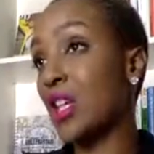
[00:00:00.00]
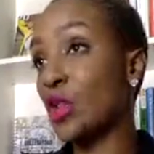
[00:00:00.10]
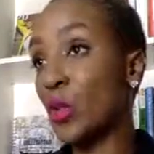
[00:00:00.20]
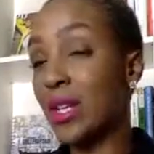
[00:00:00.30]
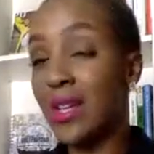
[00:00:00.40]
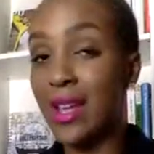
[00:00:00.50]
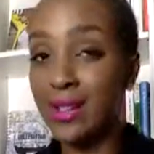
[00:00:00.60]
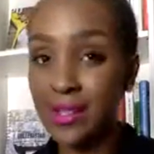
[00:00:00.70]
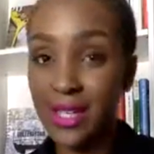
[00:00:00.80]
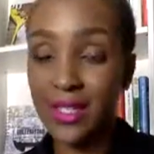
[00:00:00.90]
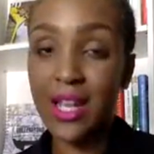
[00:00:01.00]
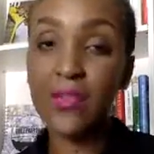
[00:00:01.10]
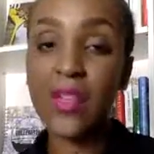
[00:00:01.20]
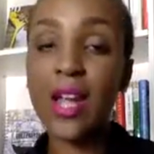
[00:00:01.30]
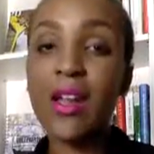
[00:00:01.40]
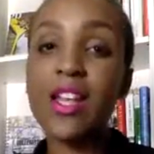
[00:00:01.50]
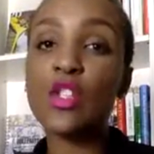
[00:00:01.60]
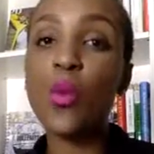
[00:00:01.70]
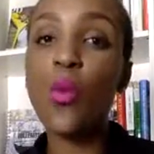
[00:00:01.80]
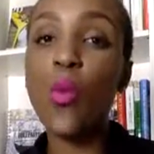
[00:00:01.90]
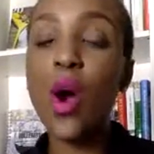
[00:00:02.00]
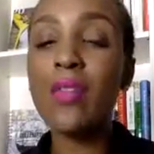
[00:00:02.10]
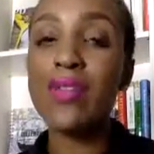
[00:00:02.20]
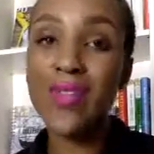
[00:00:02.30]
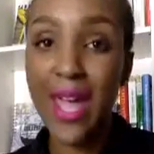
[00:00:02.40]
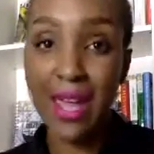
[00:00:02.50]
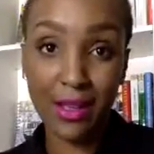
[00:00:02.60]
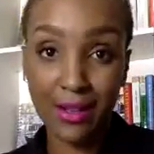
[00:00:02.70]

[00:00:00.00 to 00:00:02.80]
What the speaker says: in 2018. If there is one thing